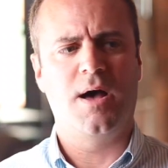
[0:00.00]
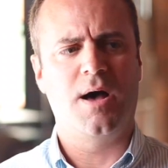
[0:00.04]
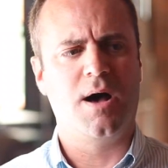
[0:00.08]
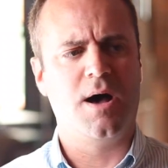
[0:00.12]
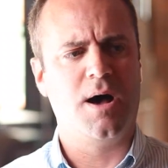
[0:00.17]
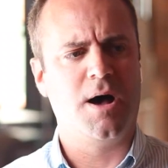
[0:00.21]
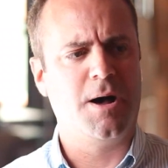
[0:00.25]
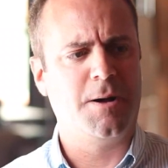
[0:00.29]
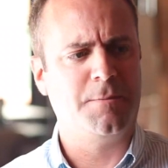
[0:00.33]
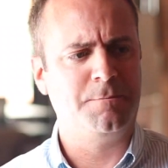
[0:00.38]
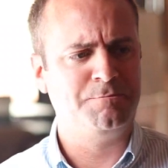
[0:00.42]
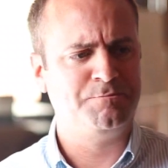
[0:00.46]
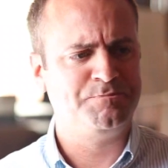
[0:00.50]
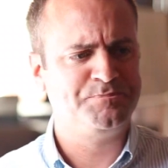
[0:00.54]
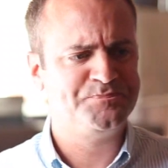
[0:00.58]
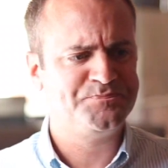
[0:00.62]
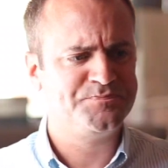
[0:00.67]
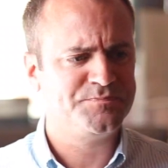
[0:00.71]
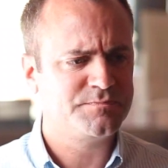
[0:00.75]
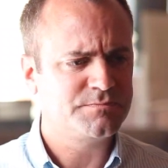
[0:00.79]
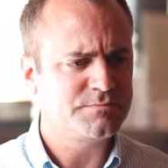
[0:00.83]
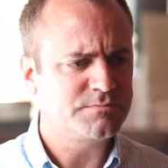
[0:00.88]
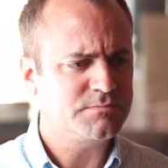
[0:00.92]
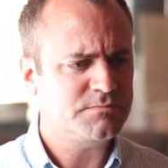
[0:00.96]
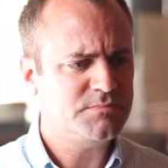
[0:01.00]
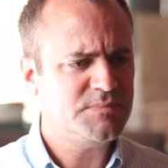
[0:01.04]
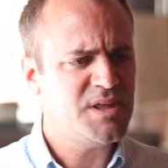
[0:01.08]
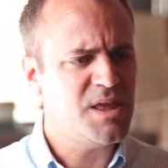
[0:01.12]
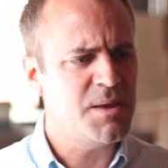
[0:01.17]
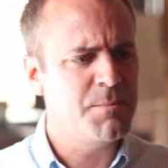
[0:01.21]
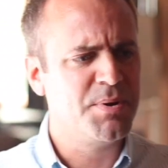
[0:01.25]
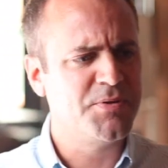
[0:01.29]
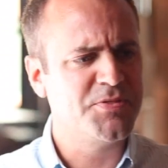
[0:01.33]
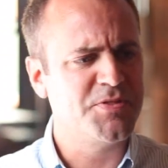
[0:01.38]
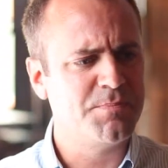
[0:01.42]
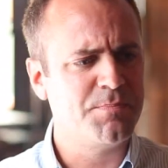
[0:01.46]

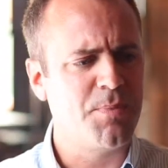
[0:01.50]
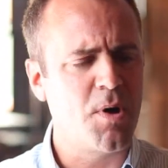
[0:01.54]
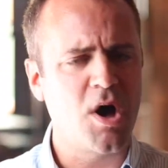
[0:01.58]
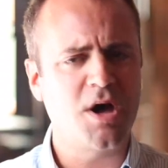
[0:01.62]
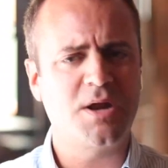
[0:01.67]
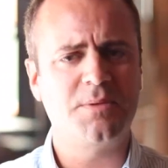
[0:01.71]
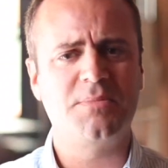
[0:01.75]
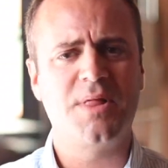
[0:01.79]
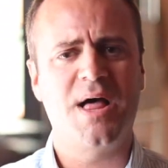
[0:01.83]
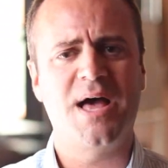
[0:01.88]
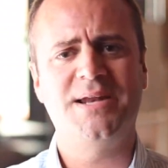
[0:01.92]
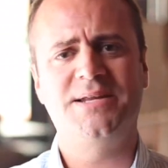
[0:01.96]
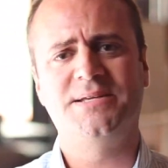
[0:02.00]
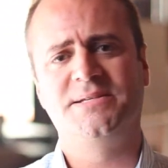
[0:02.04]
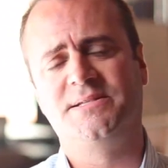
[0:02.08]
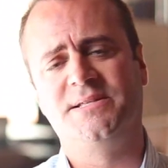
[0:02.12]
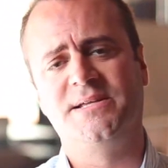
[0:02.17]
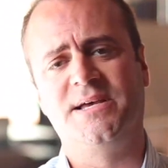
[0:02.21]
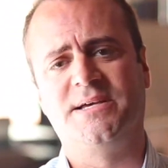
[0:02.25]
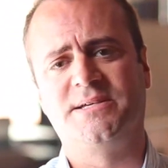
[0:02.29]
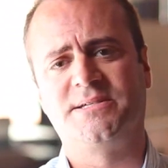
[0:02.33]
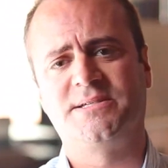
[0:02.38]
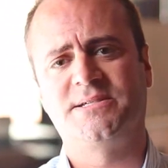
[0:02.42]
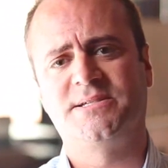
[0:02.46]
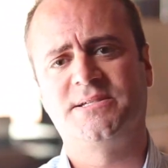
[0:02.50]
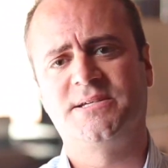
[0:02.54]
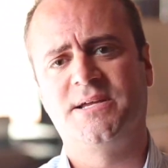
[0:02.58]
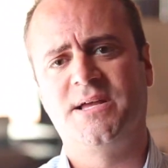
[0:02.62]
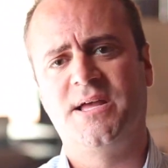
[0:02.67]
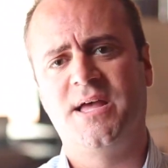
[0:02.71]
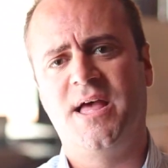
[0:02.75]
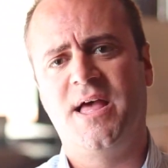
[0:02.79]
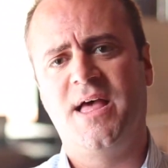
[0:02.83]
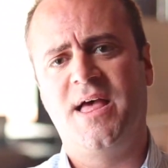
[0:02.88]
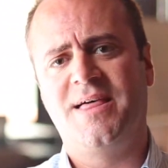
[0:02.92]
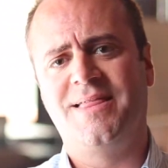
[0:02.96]
But the bottom line is this:
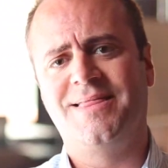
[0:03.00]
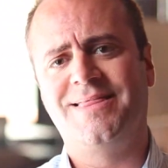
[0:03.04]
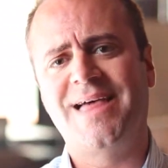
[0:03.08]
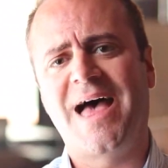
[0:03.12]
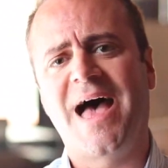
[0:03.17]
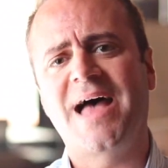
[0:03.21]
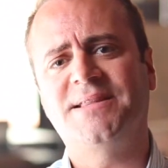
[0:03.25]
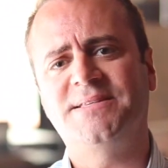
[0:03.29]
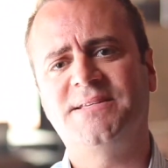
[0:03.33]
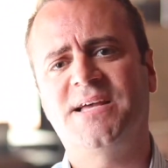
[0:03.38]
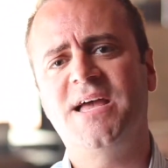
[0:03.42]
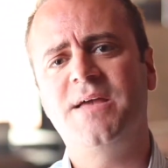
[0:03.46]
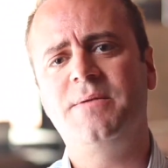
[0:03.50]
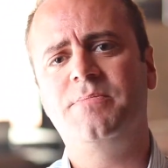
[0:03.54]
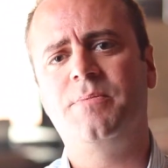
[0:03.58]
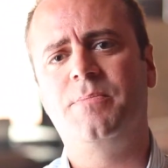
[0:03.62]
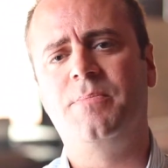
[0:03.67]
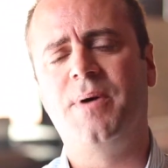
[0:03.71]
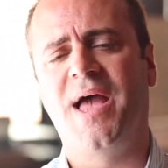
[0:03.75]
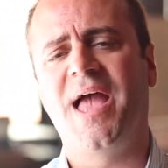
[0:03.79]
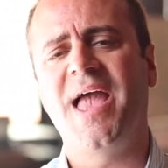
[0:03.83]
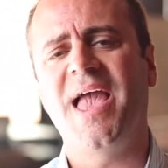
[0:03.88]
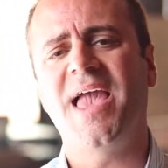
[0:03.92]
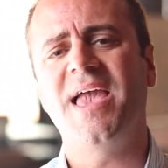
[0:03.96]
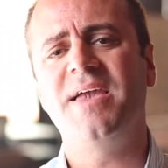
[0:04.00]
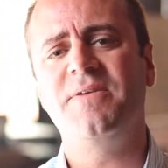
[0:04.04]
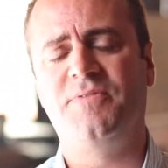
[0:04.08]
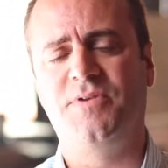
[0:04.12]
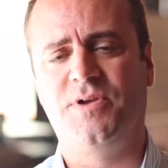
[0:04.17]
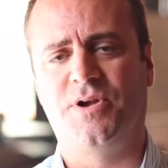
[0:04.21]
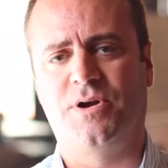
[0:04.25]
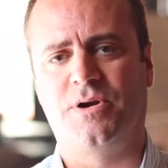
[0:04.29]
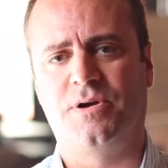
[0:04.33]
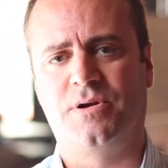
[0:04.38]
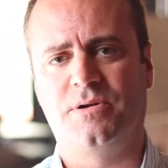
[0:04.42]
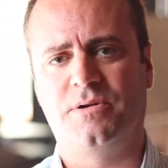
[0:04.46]
that type of
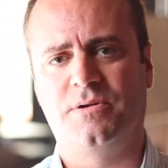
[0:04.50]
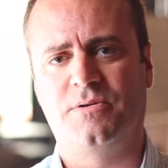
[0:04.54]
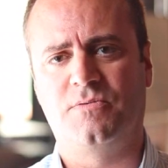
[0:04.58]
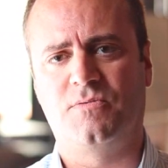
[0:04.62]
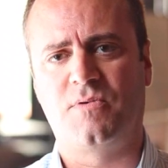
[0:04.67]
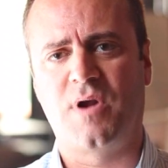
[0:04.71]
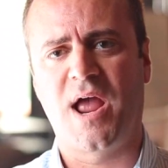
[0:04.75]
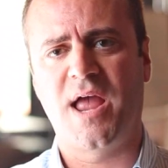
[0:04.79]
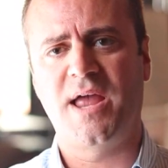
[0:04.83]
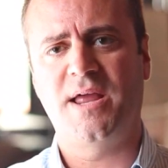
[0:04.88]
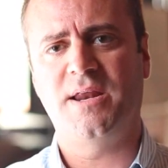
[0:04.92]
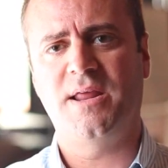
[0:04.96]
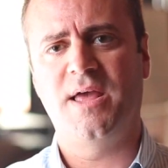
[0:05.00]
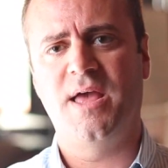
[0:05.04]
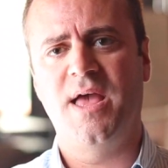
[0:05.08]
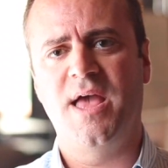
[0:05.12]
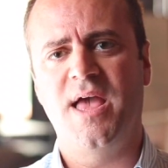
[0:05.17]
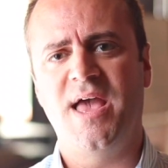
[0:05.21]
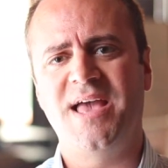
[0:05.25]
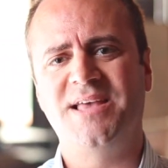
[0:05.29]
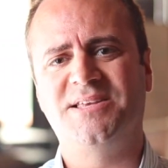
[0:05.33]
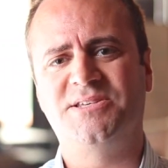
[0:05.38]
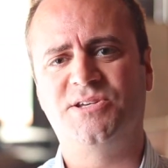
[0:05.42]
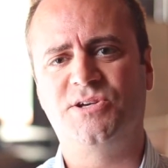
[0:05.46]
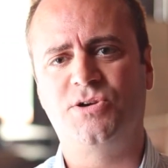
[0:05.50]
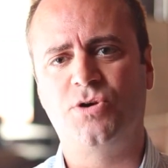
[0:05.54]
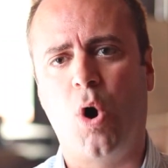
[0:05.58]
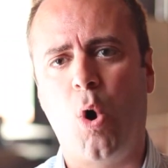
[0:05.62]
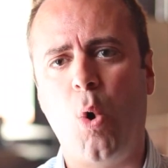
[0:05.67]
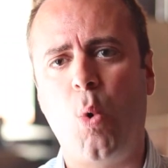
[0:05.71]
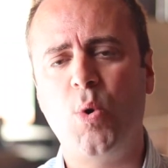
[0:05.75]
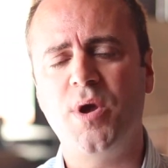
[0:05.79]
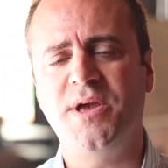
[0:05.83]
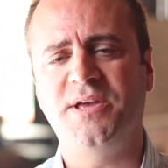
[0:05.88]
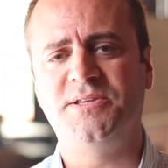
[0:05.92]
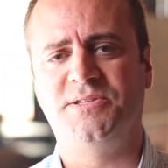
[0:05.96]
behavior, right, is
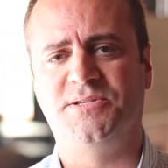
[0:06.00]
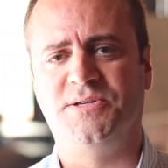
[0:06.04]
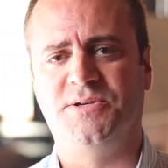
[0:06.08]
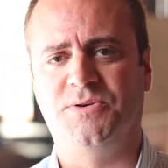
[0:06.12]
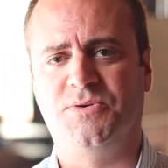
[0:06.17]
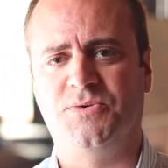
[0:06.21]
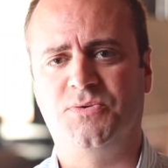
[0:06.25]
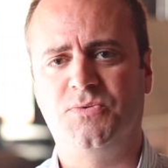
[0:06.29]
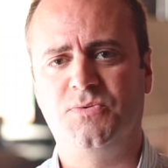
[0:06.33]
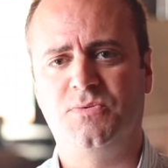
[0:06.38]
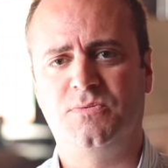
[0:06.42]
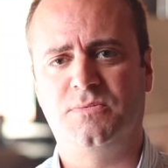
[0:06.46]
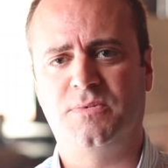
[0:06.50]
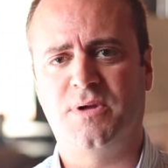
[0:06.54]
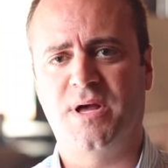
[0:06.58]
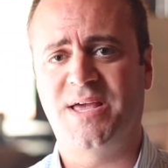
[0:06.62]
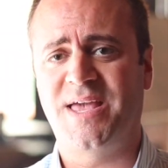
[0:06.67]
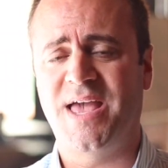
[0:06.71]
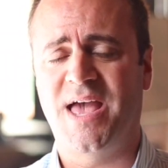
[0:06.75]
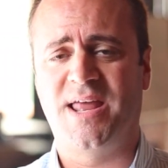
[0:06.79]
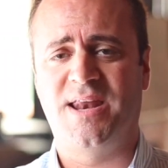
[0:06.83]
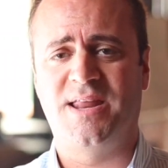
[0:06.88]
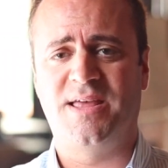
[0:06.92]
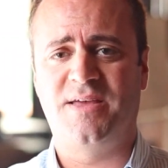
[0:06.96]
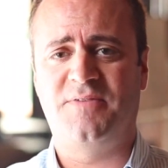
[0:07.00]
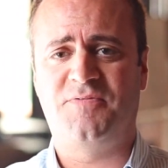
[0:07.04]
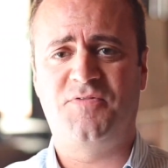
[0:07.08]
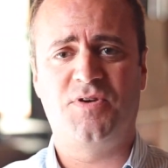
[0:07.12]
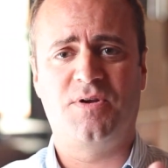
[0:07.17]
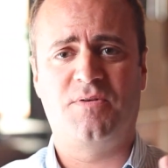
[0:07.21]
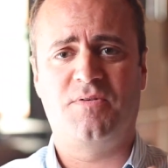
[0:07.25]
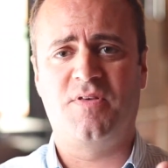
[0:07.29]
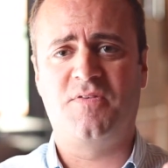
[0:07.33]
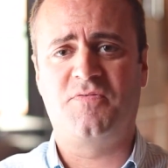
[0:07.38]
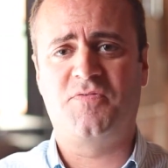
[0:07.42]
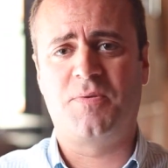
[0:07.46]
going to, again,
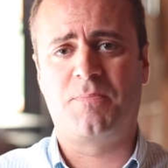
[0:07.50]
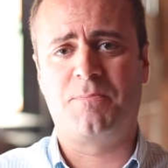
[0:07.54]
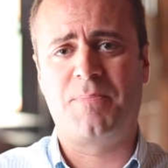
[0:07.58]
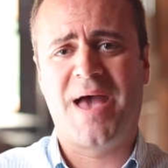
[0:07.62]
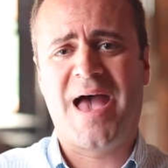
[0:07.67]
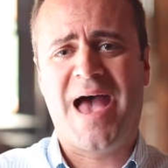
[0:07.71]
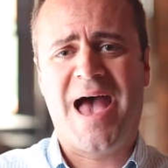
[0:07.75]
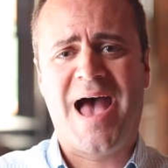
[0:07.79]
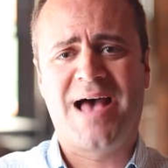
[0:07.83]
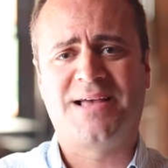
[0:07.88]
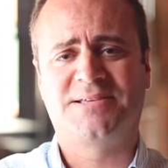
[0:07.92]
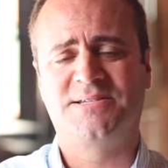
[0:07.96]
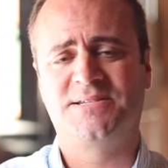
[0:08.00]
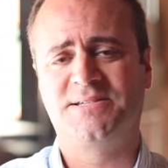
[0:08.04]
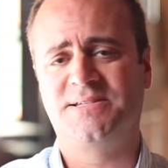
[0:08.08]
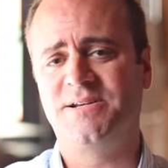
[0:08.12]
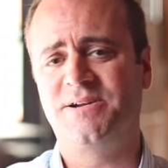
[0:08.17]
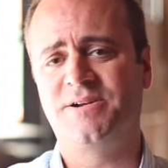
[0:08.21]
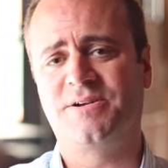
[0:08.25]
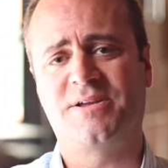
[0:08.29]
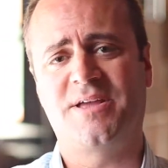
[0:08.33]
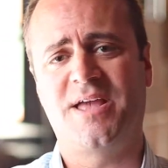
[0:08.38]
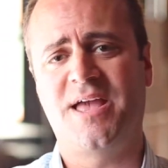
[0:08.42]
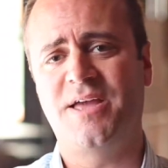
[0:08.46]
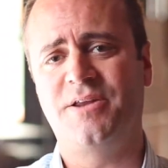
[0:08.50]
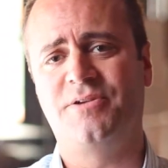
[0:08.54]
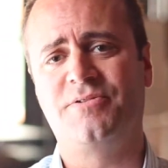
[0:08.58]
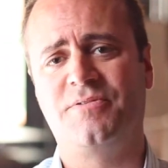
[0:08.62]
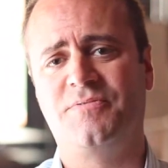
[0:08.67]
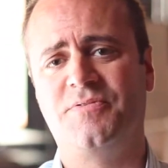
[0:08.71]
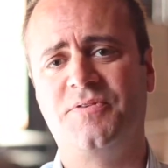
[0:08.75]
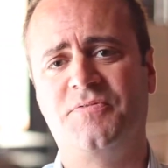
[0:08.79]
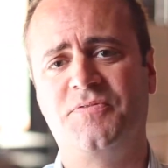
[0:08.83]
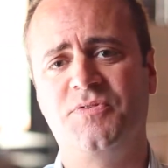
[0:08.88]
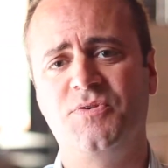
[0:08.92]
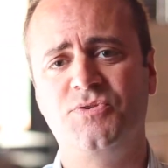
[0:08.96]
if the past is an indicator
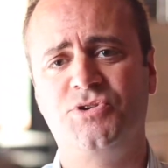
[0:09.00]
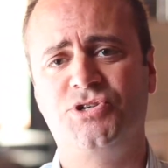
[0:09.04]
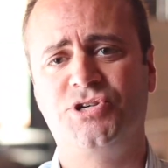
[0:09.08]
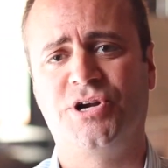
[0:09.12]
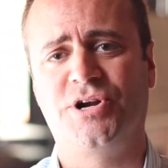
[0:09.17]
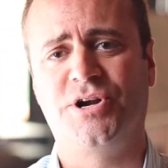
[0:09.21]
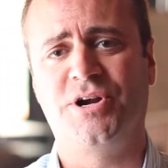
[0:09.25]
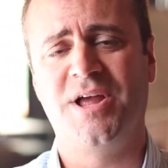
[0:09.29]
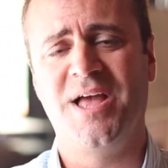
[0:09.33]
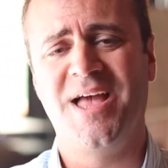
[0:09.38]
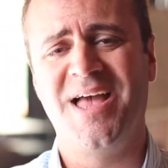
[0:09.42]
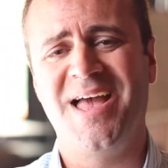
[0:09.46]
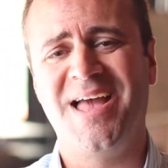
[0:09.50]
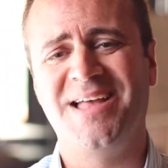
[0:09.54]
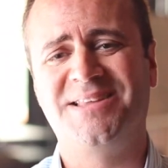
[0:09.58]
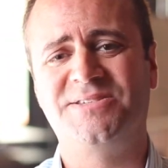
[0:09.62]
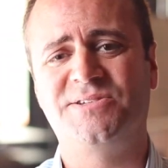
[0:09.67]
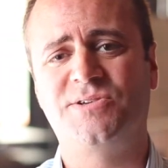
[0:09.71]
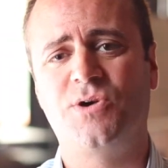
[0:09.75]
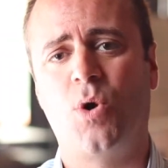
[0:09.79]
of the future, it's